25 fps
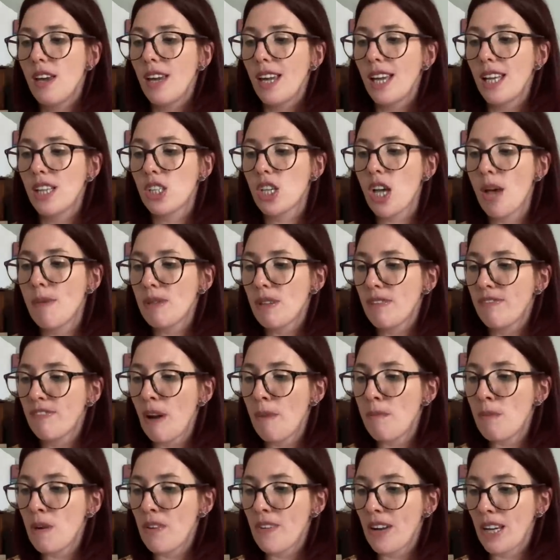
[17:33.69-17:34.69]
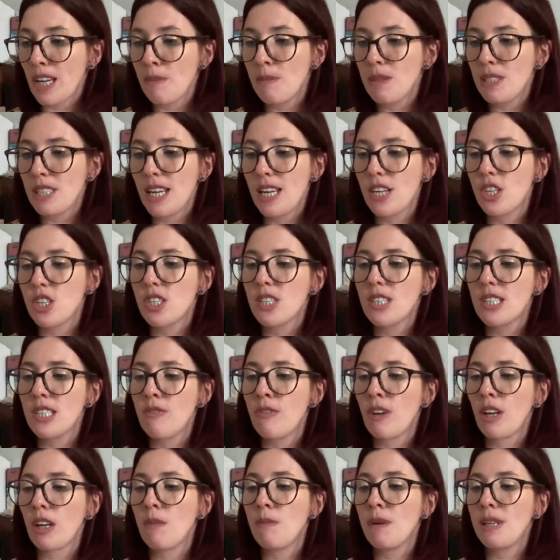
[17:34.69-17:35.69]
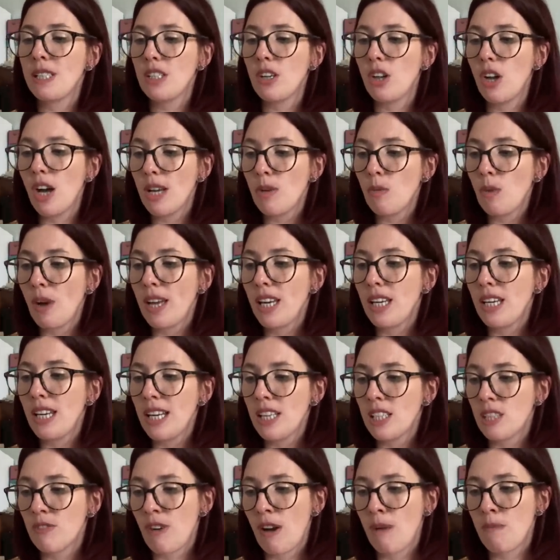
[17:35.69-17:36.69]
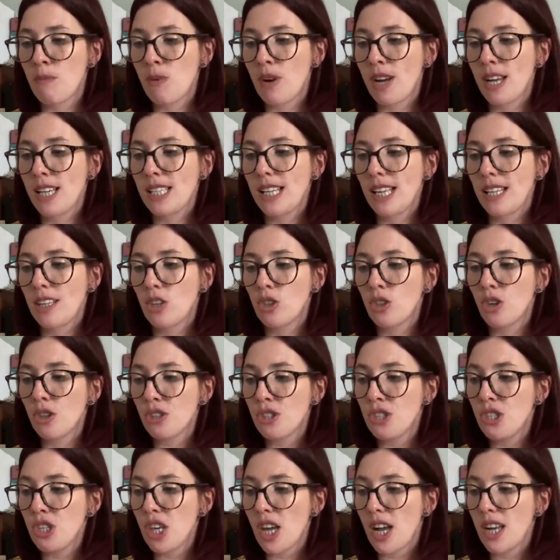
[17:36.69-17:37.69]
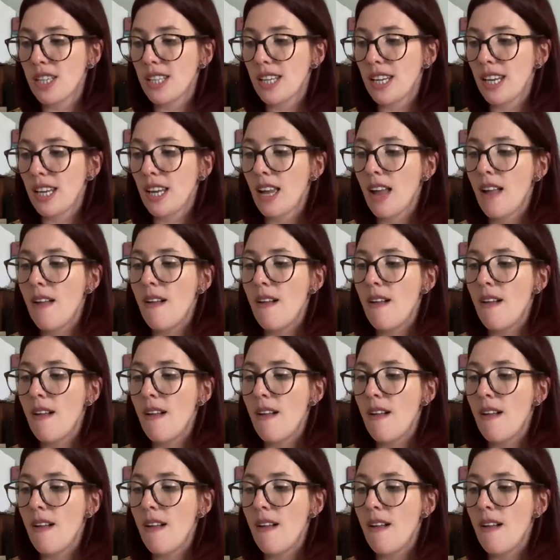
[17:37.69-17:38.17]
In terms of fabric recommendations, they recommend lightweight knit fabrics like a cotton jersey,